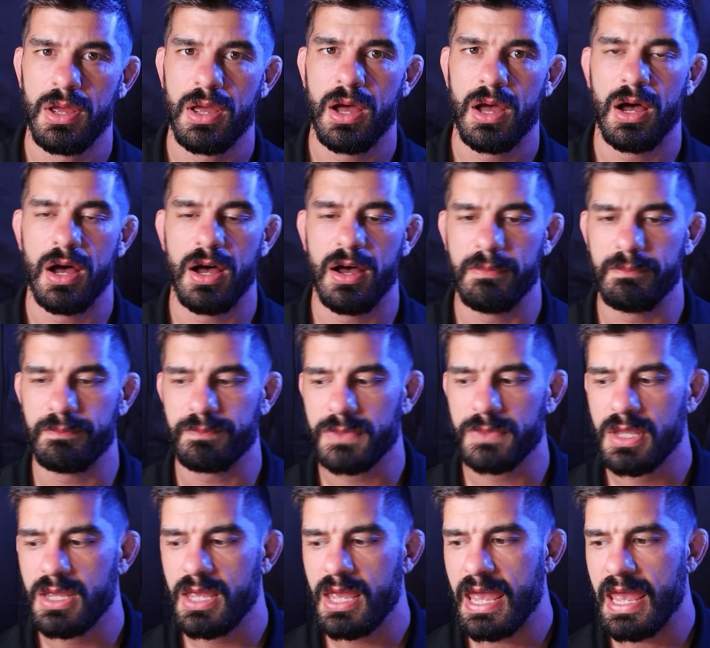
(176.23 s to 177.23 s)

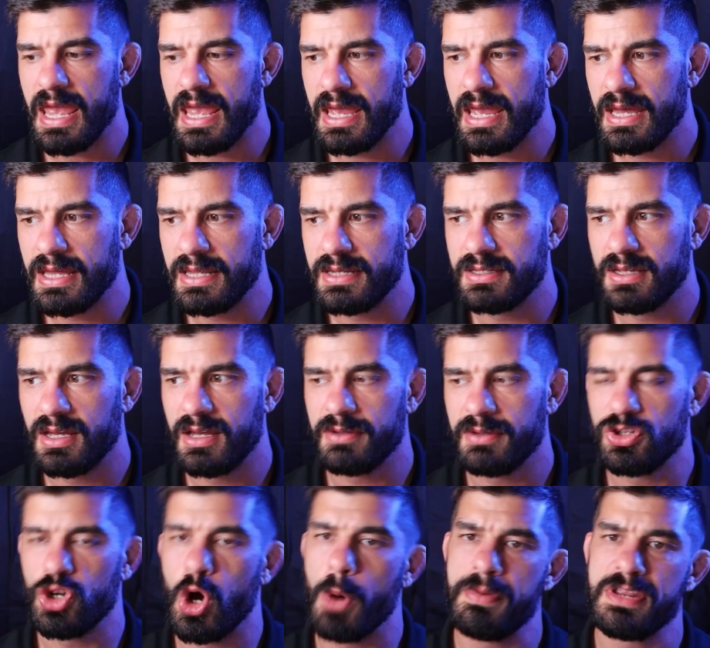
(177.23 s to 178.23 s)

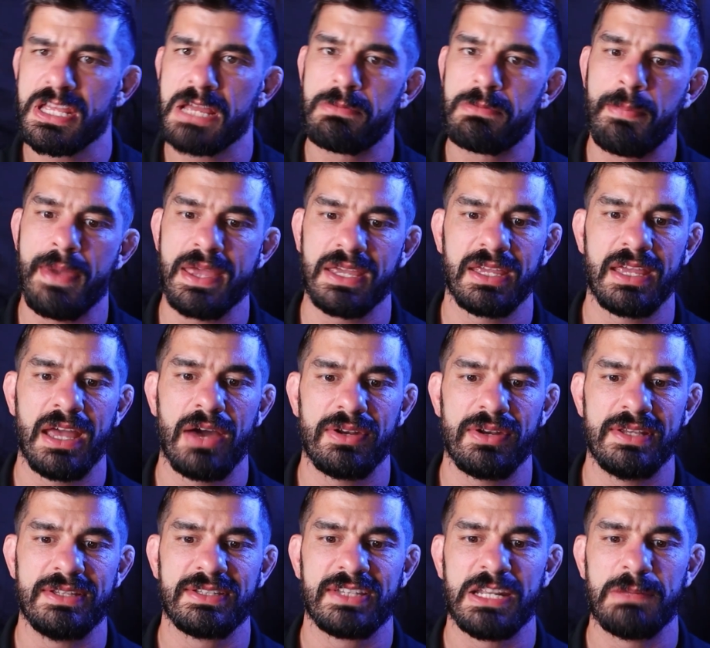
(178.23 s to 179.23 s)
Opening up a bank account
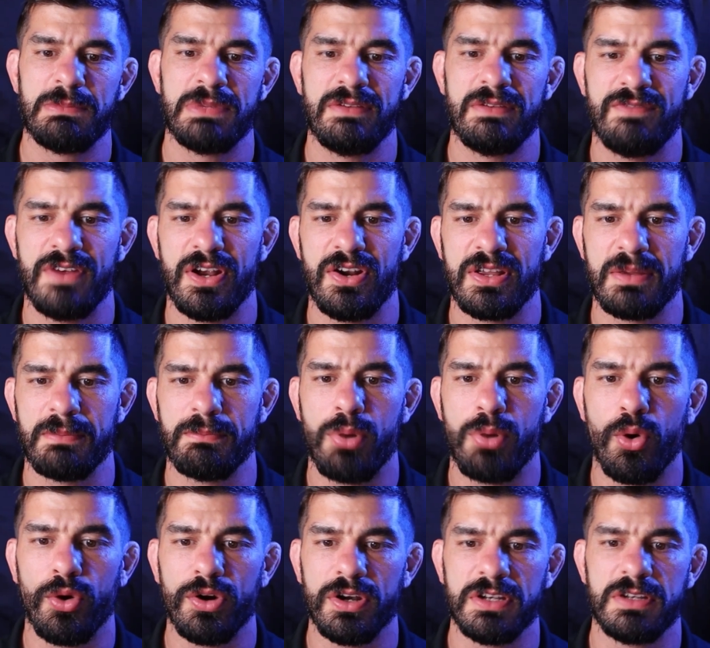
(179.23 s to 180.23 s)
is going to be very
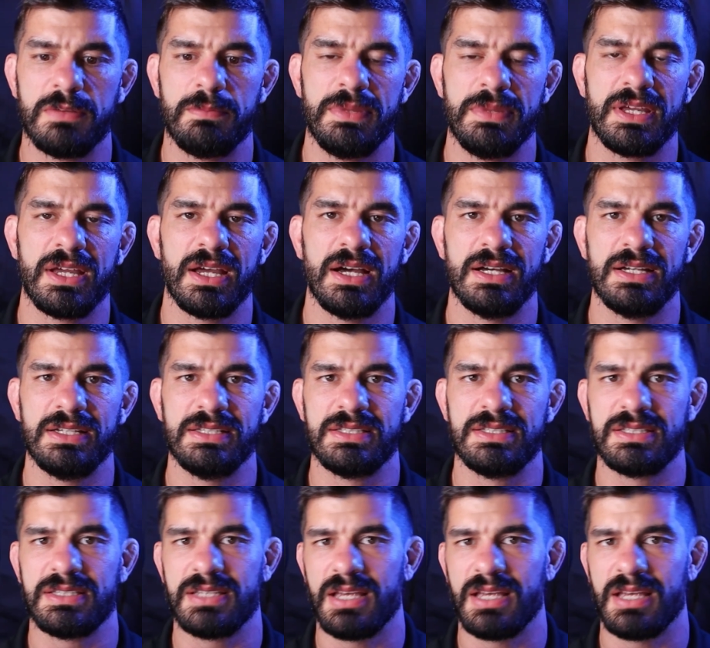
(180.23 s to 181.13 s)
important because